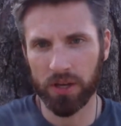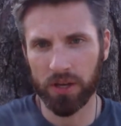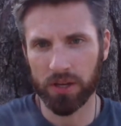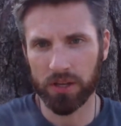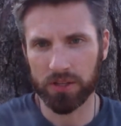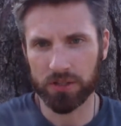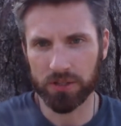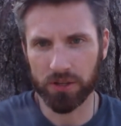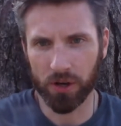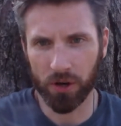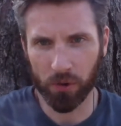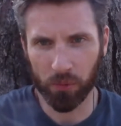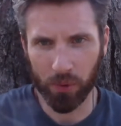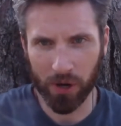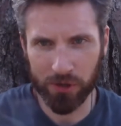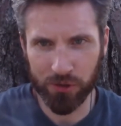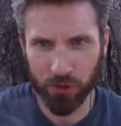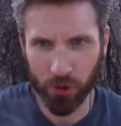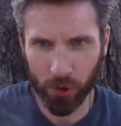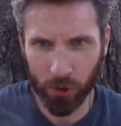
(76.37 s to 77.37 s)
So
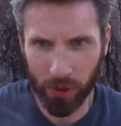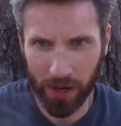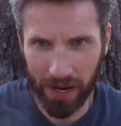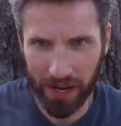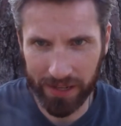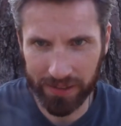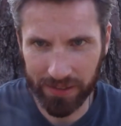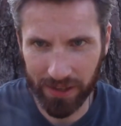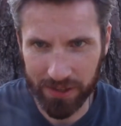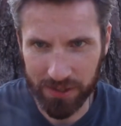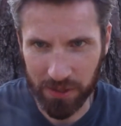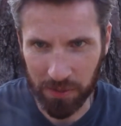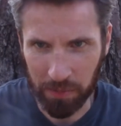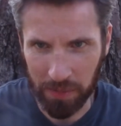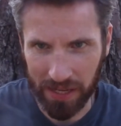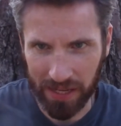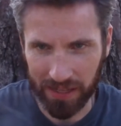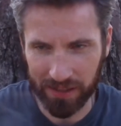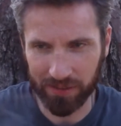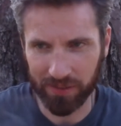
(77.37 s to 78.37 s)
retrograde doesn't
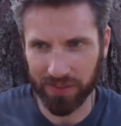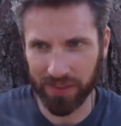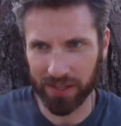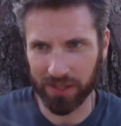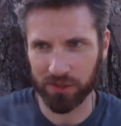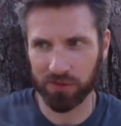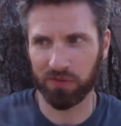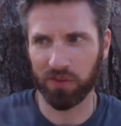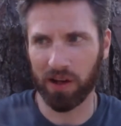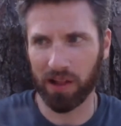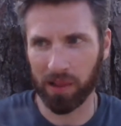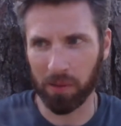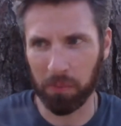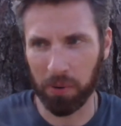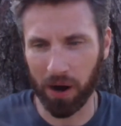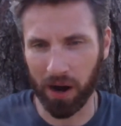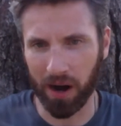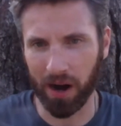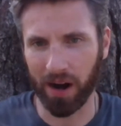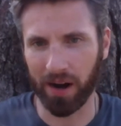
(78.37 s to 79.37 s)
mean things fall
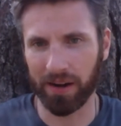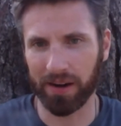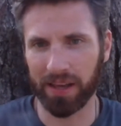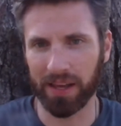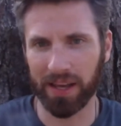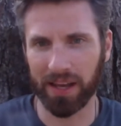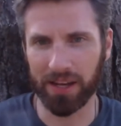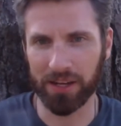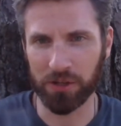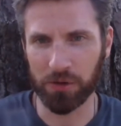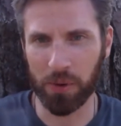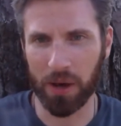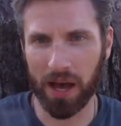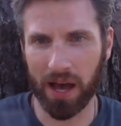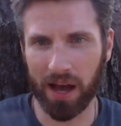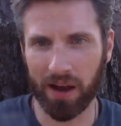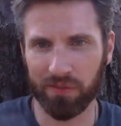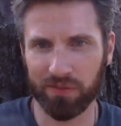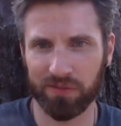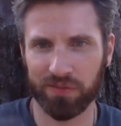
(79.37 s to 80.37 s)
apart and you
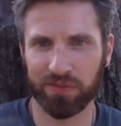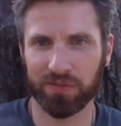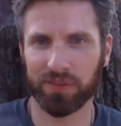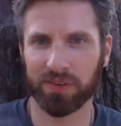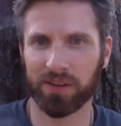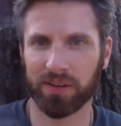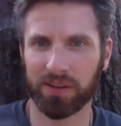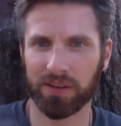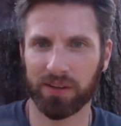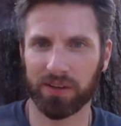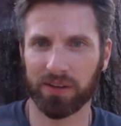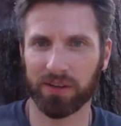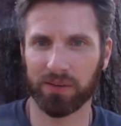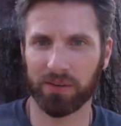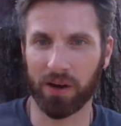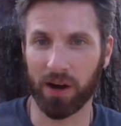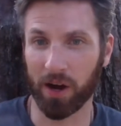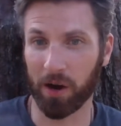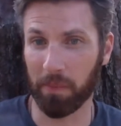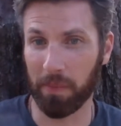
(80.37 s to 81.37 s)
have
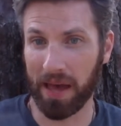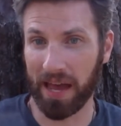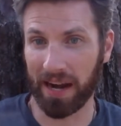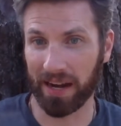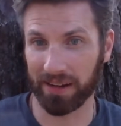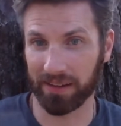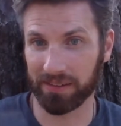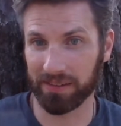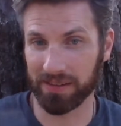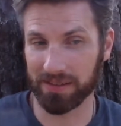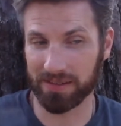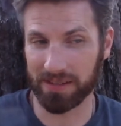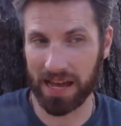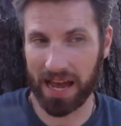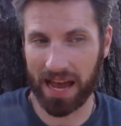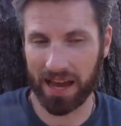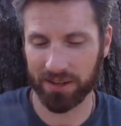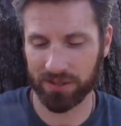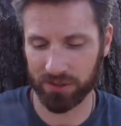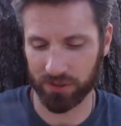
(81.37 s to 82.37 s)
automatic
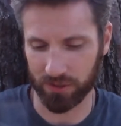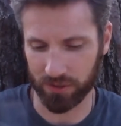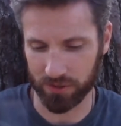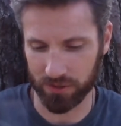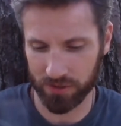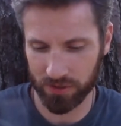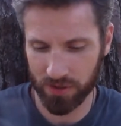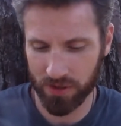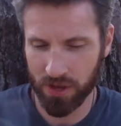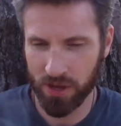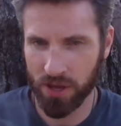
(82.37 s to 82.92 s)
disasters.